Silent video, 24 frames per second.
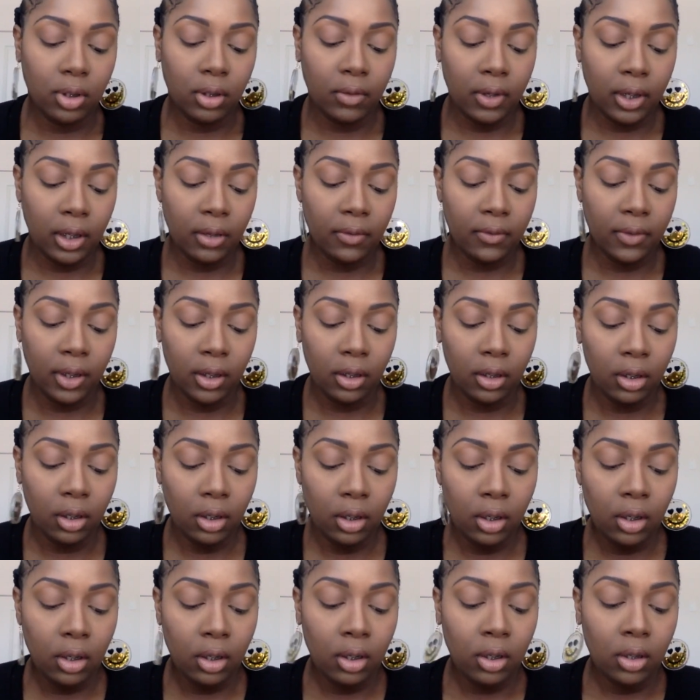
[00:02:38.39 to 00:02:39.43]
Relevant.
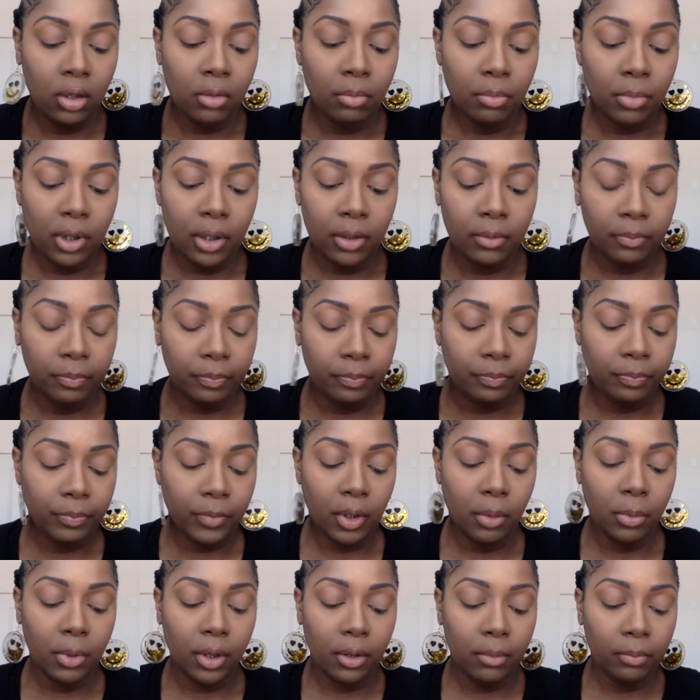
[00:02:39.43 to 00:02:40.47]
But
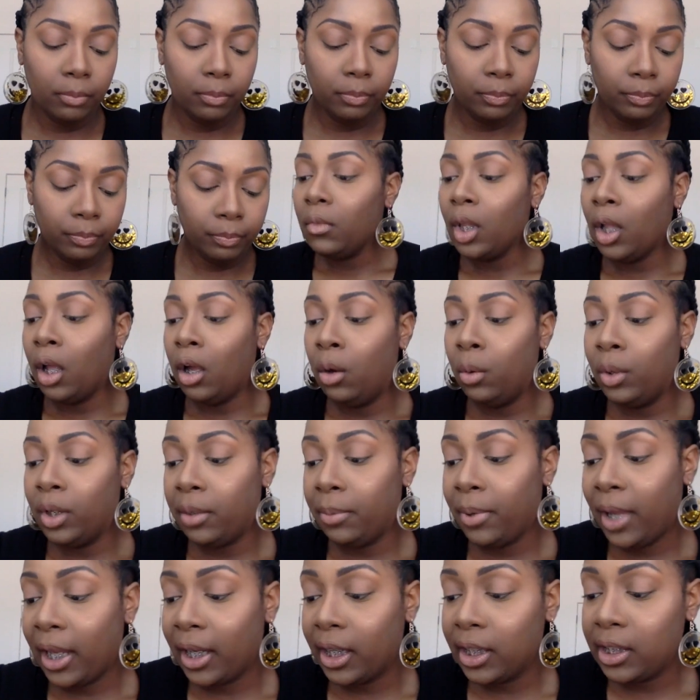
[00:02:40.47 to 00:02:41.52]
here we go. Oh, and the
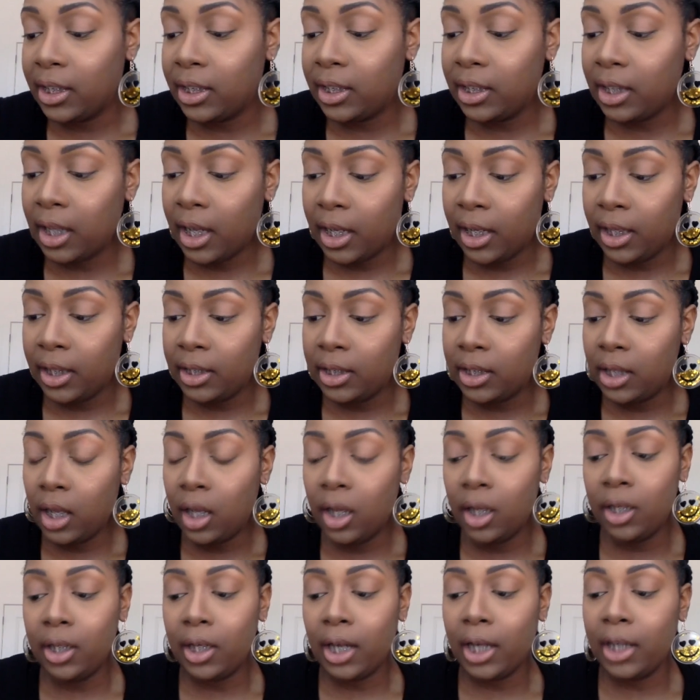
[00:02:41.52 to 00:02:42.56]
package says
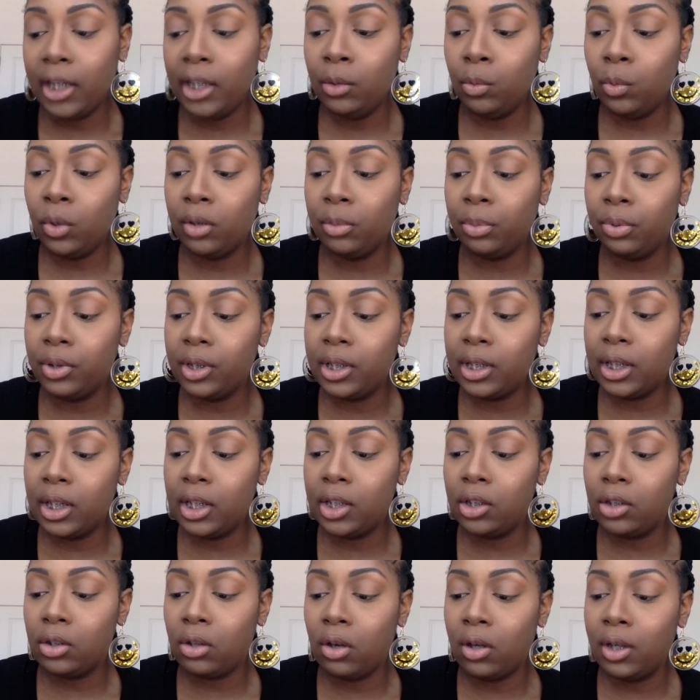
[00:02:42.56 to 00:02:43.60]
91%
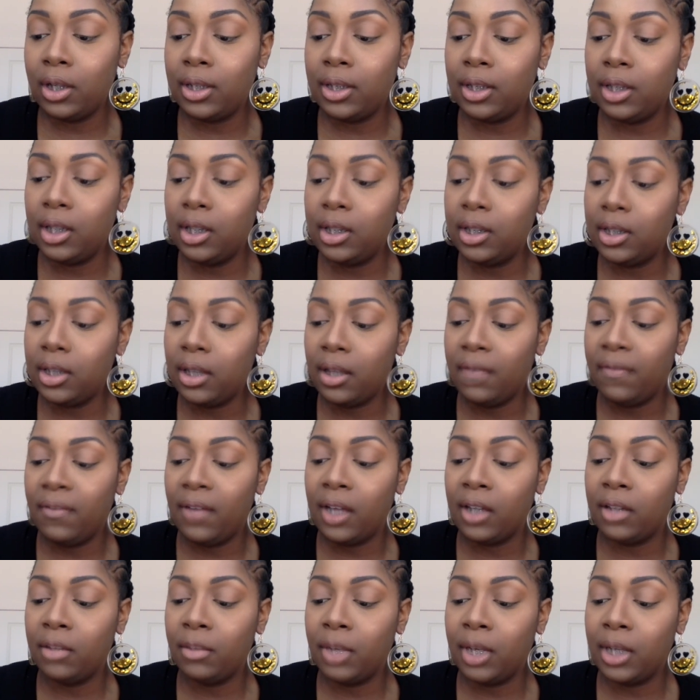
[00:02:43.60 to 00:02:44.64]
salt intense and
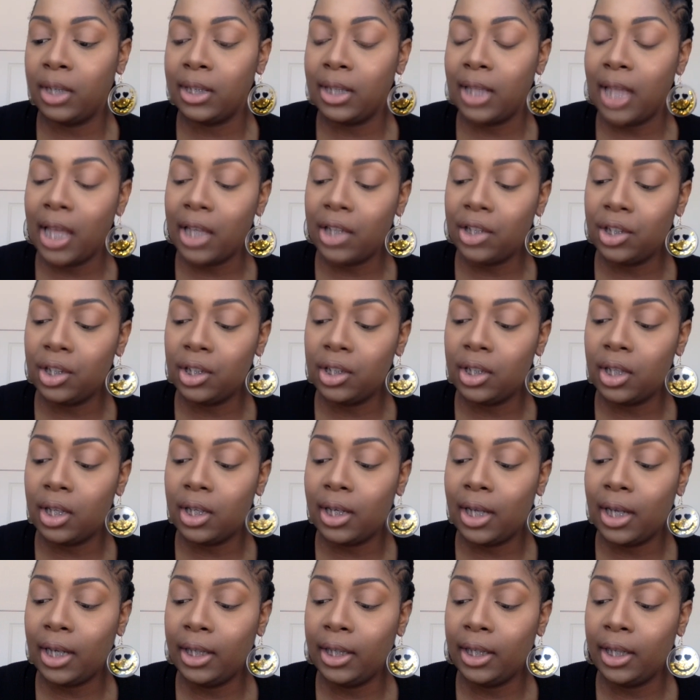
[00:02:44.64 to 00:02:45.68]
volumized lashes,
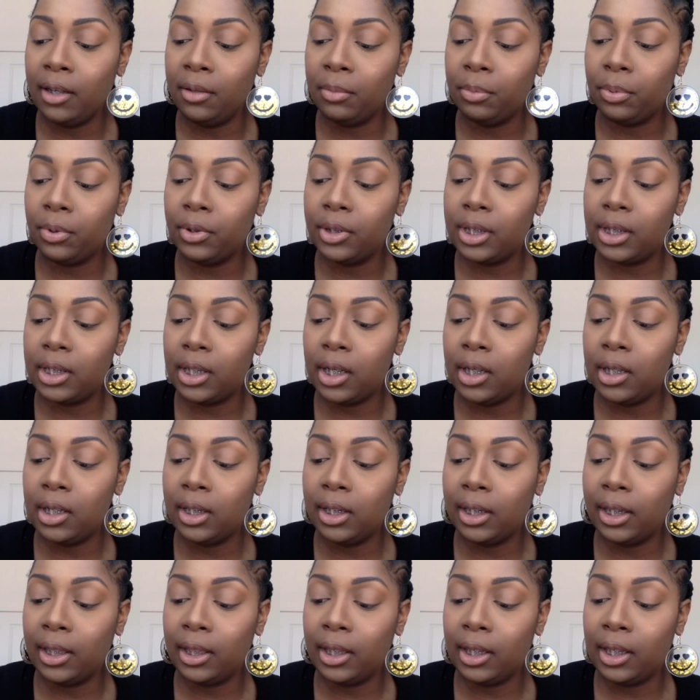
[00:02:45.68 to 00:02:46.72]
98%
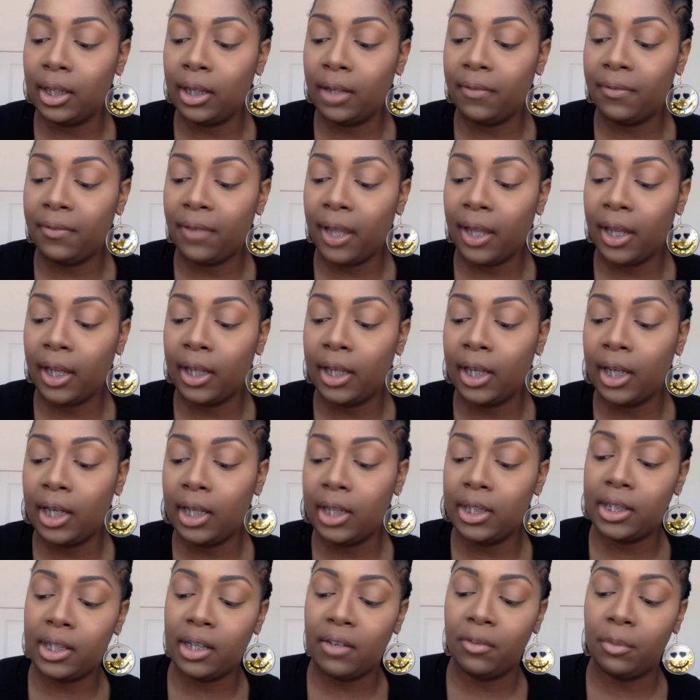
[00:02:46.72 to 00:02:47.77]
lengthening effect, and
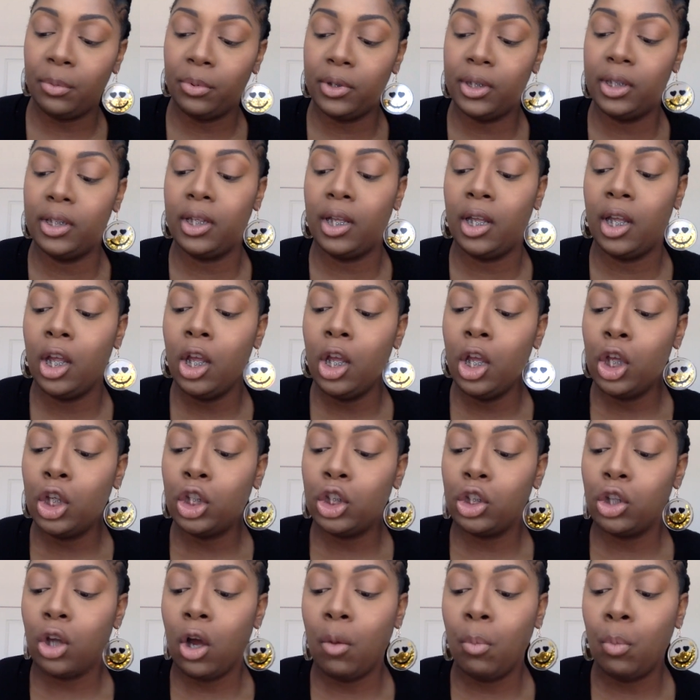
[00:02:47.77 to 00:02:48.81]
87%
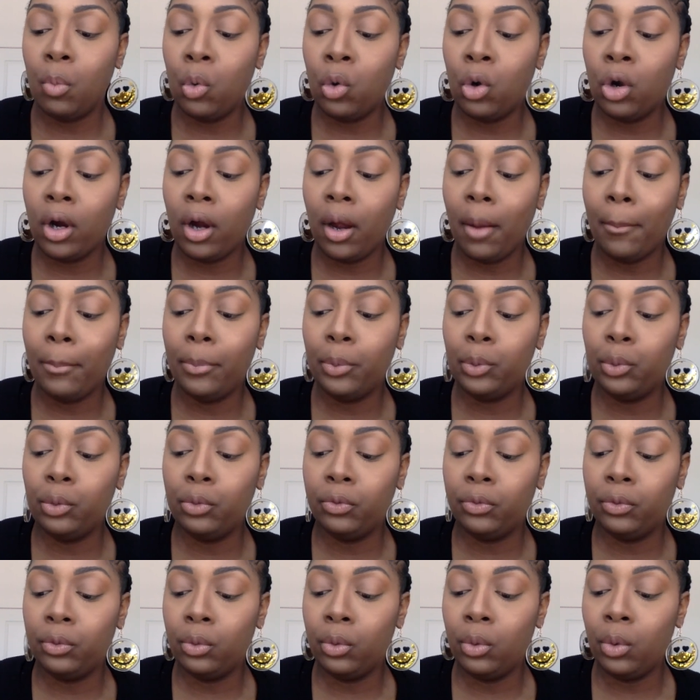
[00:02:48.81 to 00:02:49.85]
saw more
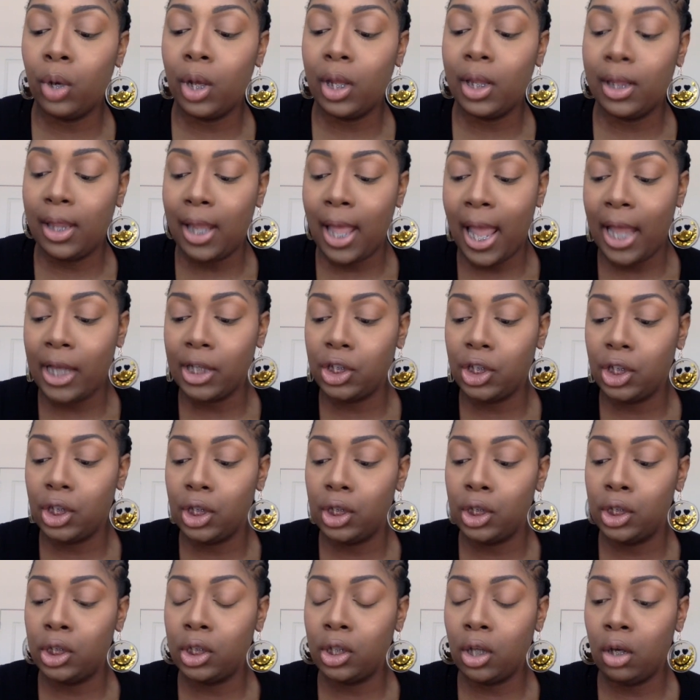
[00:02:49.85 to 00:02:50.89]
beautiful
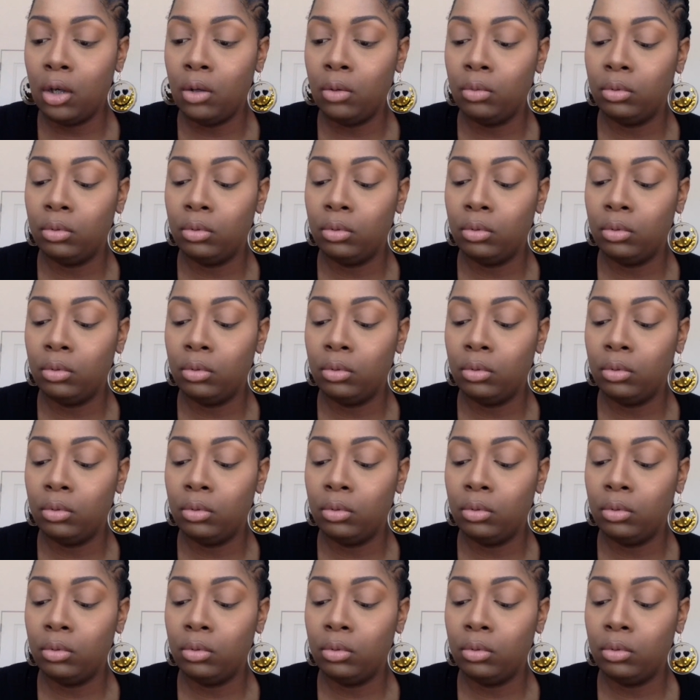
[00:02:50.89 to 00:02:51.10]
lashes. So